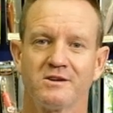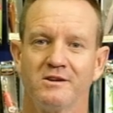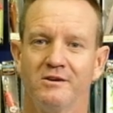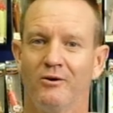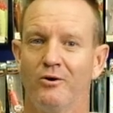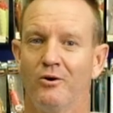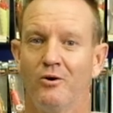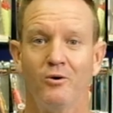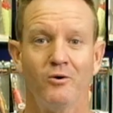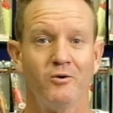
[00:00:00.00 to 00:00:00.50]

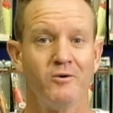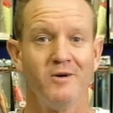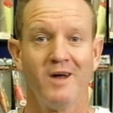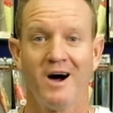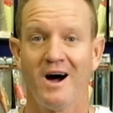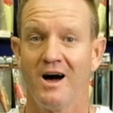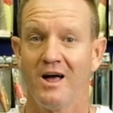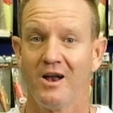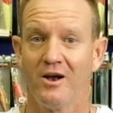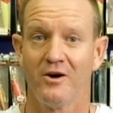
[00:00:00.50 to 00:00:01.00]
or
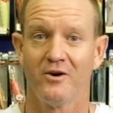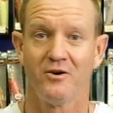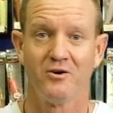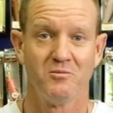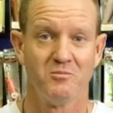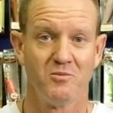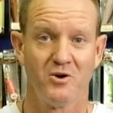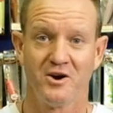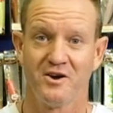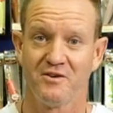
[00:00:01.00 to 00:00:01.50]
nylon
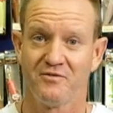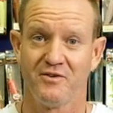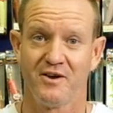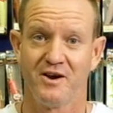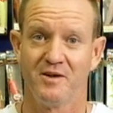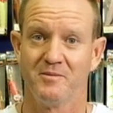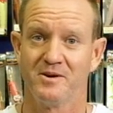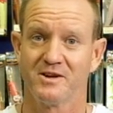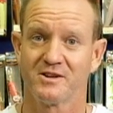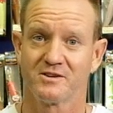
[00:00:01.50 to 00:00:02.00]
or
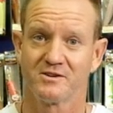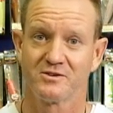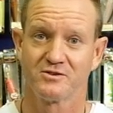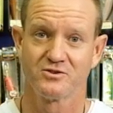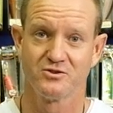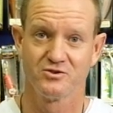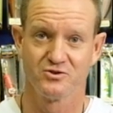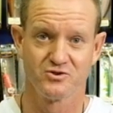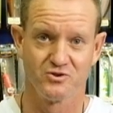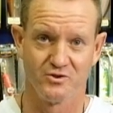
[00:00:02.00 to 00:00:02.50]
monofilament
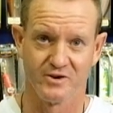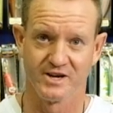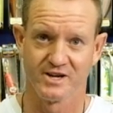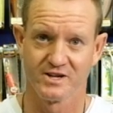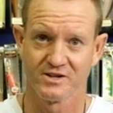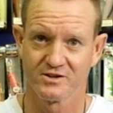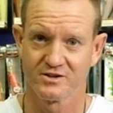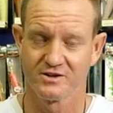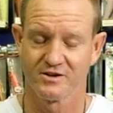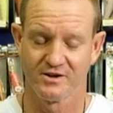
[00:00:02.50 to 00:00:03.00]
to
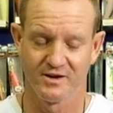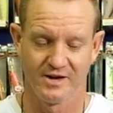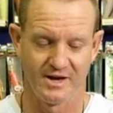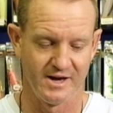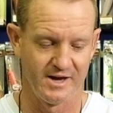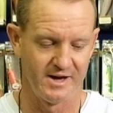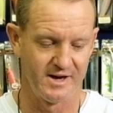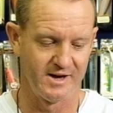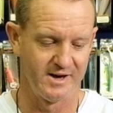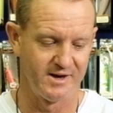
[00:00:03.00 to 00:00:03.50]
join
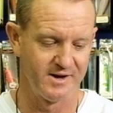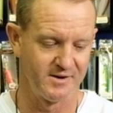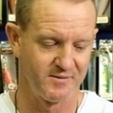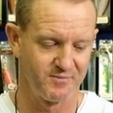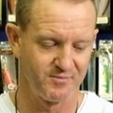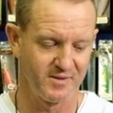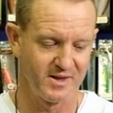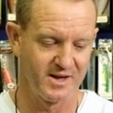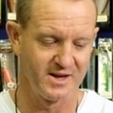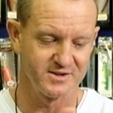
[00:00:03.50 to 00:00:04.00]
uh,
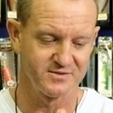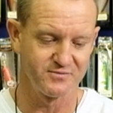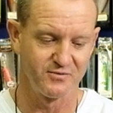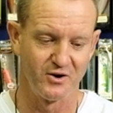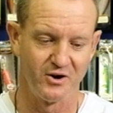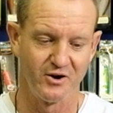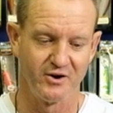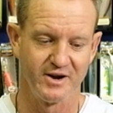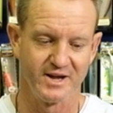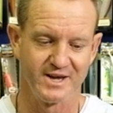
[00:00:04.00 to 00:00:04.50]
as
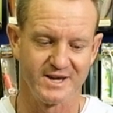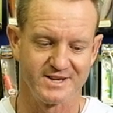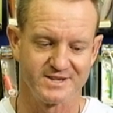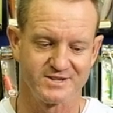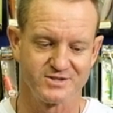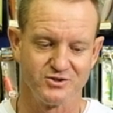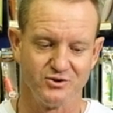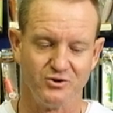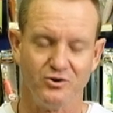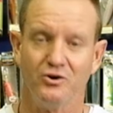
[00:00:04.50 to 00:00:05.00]
far
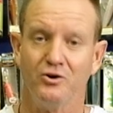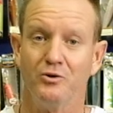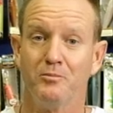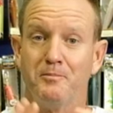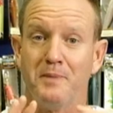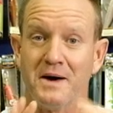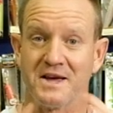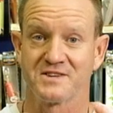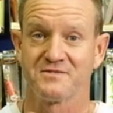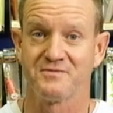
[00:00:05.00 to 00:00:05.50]
as your
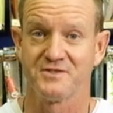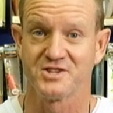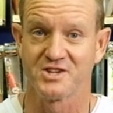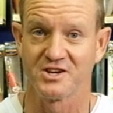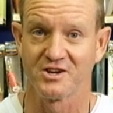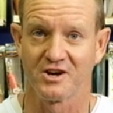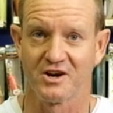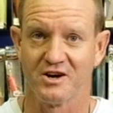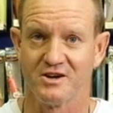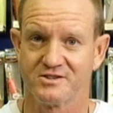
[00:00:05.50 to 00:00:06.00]
bass
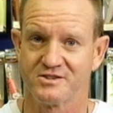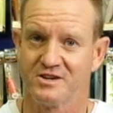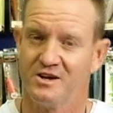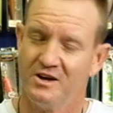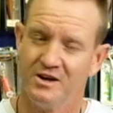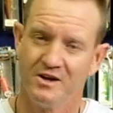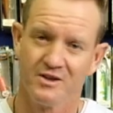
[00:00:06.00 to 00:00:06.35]
fishing goes.